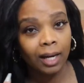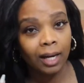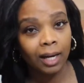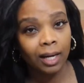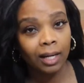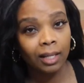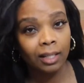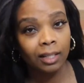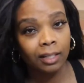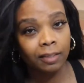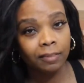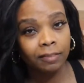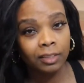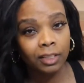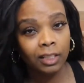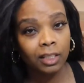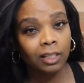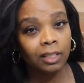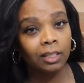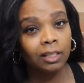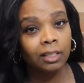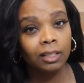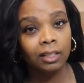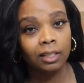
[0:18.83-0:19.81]
I love to
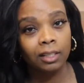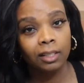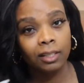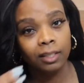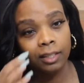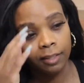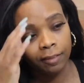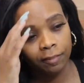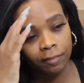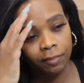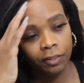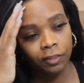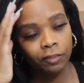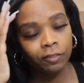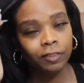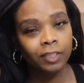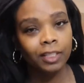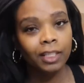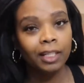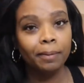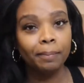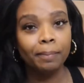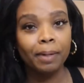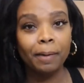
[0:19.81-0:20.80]
cook. If you've
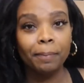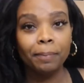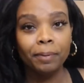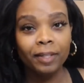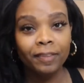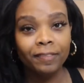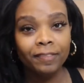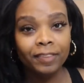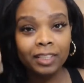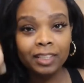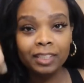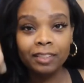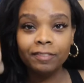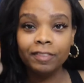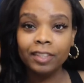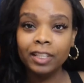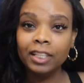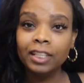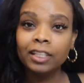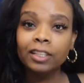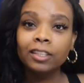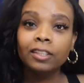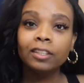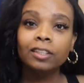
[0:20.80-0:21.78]
seen my previous
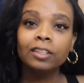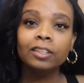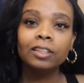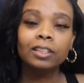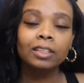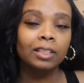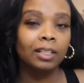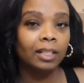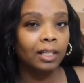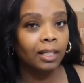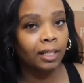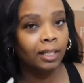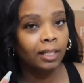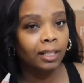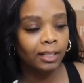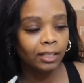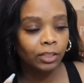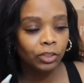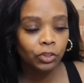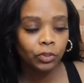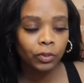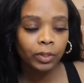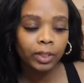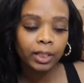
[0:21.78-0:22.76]
videos, I
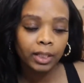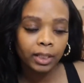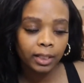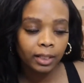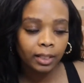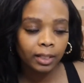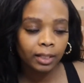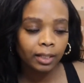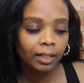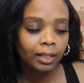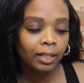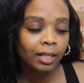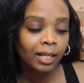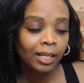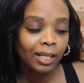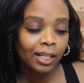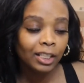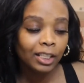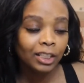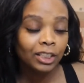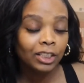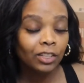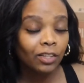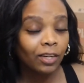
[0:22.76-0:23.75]
enjoy cooking.
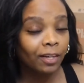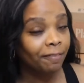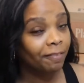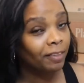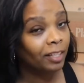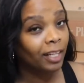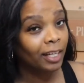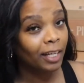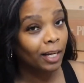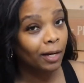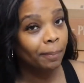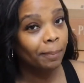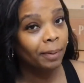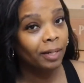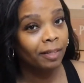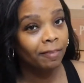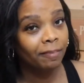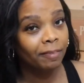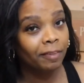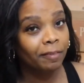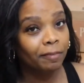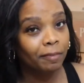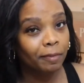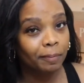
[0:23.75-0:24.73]
So I feel like I'll
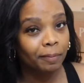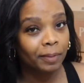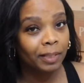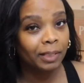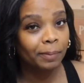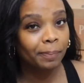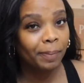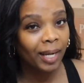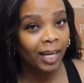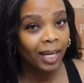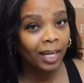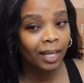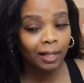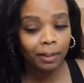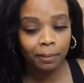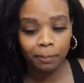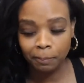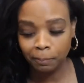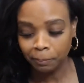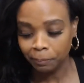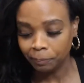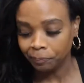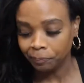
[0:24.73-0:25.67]
benefit from this pan.